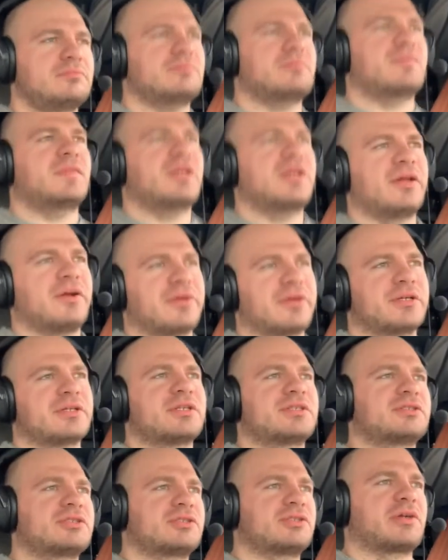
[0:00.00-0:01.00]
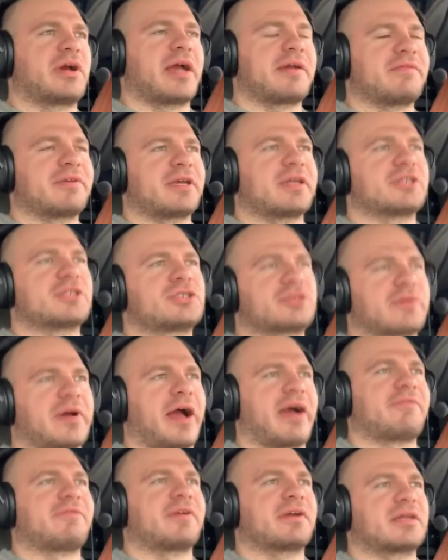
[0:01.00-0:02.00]
you're just driving in
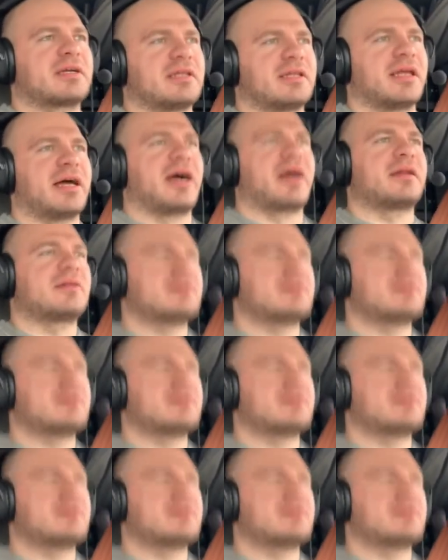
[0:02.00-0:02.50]
traffic a lot.